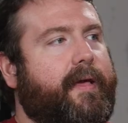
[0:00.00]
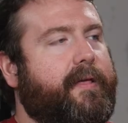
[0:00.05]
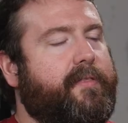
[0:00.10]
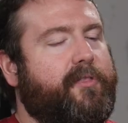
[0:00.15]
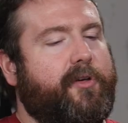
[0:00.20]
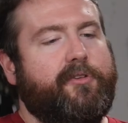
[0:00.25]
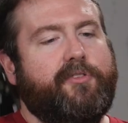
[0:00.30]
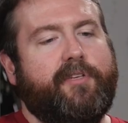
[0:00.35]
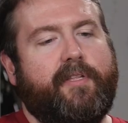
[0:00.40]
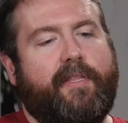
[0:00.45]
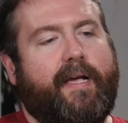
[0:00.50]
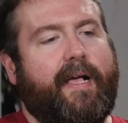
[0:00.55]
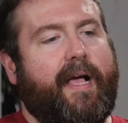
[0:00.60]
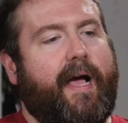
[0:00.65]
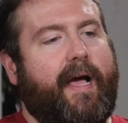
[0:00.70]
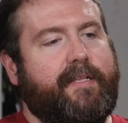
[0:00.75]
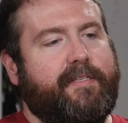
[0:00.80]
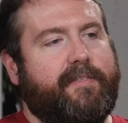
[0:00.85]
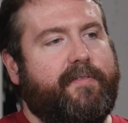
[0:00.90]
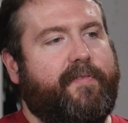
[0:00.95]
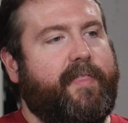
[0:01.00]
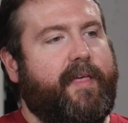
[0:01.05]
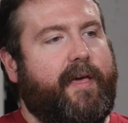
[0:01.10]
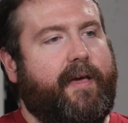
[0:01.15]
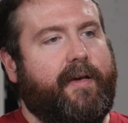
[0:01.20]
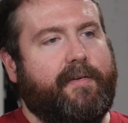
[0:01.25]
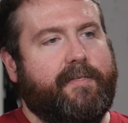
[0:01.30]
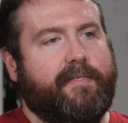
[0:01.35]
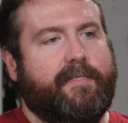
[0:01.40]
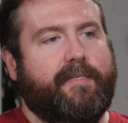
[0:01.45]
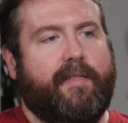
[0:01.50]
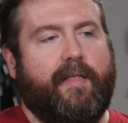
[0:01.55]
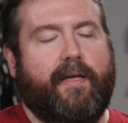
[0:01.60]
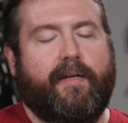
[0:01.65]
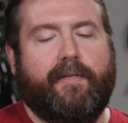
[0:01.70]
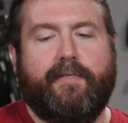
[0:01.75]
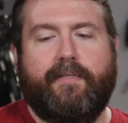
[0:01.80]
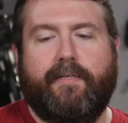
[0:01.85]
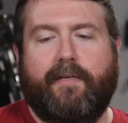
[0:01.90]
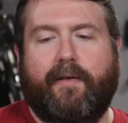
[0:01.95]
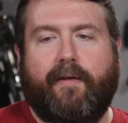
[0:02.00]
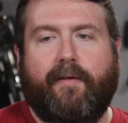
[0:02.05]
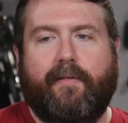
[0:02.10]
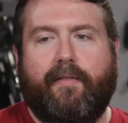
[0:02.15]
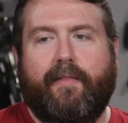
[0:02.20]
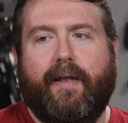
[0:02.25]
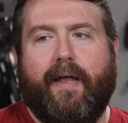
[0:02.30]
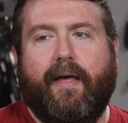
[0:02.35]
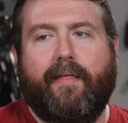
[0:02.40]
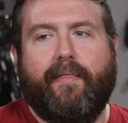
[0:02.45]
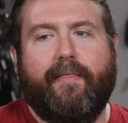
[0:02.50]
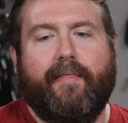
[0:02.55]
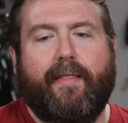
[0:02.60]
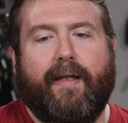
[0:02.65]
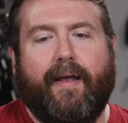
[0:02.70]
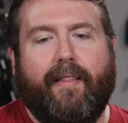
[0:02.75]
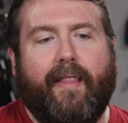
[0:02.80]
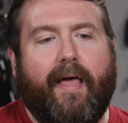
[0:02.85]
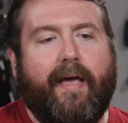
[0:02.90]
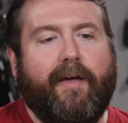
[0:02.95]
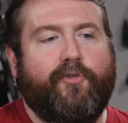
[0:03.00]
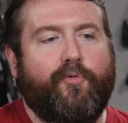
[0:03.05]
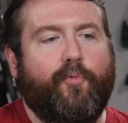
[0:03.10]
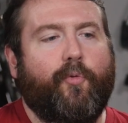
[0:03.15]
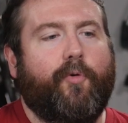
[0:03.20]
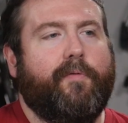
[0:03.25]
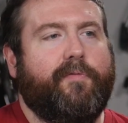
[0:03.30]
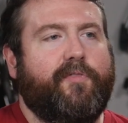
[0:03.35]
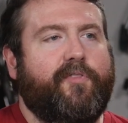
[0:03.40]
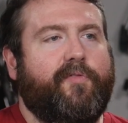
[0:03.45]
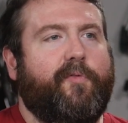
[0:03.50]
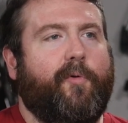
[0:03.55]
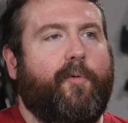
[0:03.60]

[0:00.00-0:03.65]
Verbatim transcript: Like those are the kinds of things that uh, that I that I like dwarves